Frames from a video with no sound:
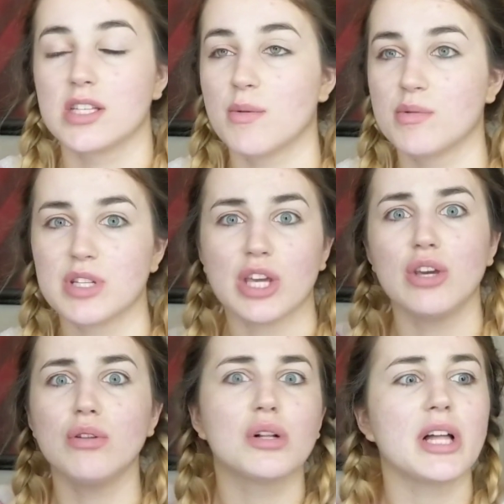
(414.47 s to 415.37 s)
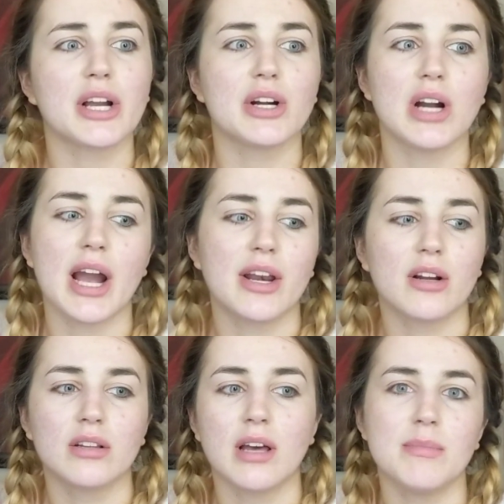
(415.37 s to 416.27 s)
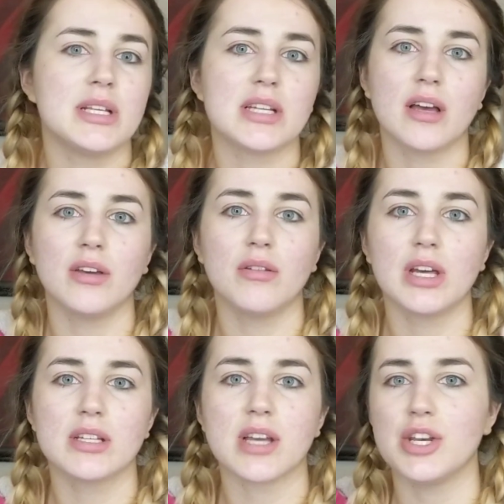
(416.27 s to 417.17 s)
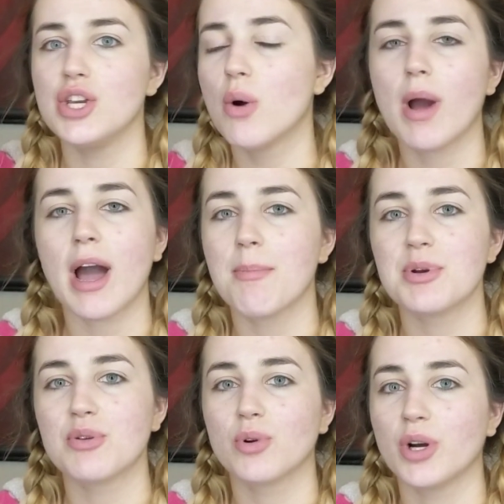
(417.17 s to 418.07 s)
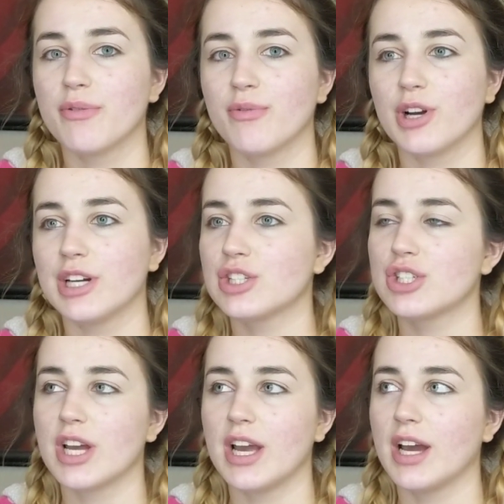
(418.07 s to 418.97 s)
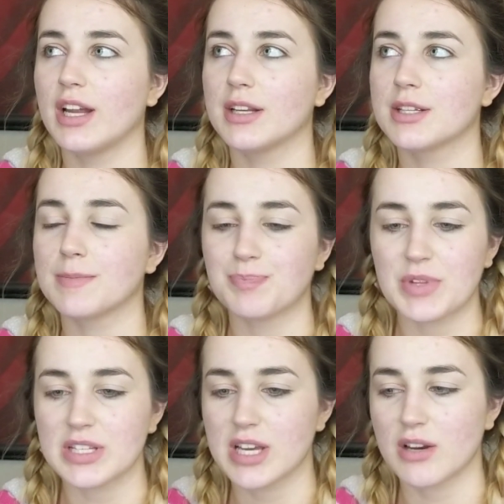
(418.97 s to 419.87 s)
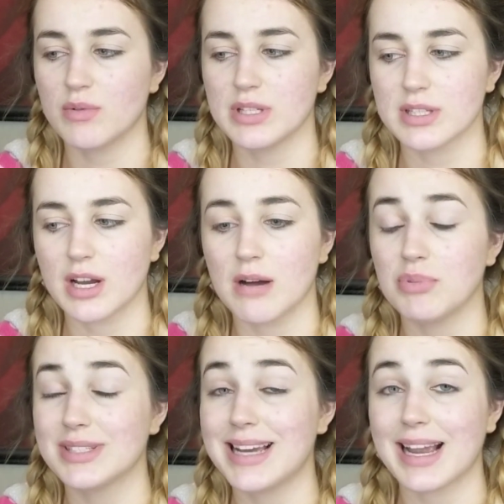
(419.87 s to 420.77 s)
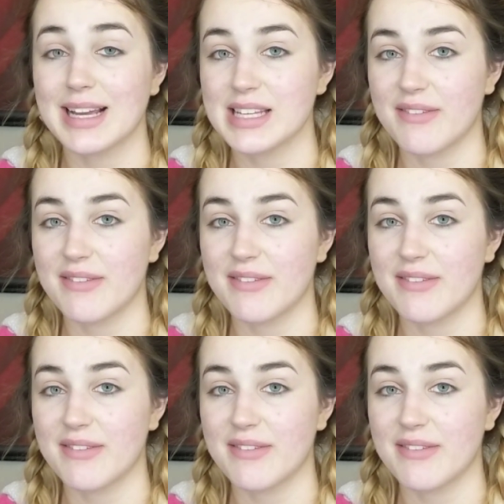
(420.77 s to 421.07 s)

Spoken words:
someone was like, you look like a writer, let me tell you this, I know what happened to Roy Frisch, and he said it was a couple decades